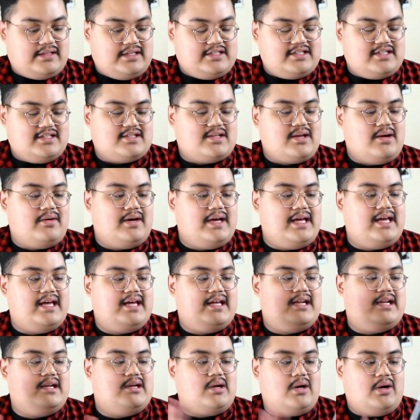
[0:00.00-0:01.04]
let's just go
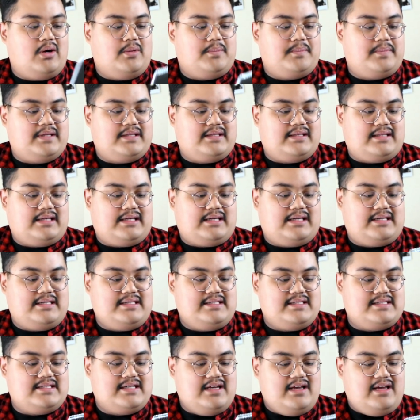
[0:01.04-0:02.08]
ahead and open
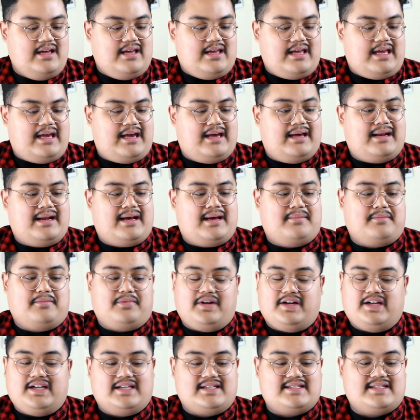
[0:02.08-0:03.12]
this. And I'm
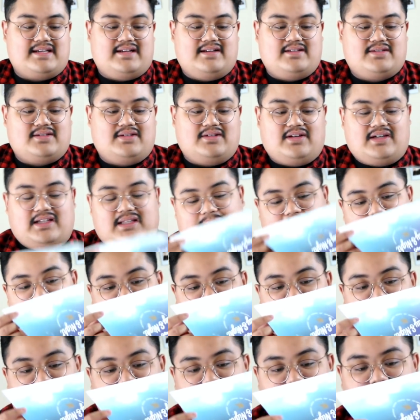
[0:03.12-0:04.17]
pretty excited to look at the
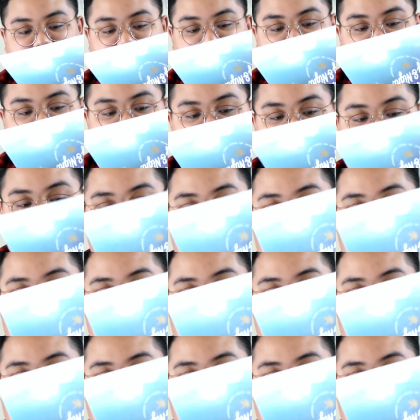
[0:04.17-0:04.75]
pictures because...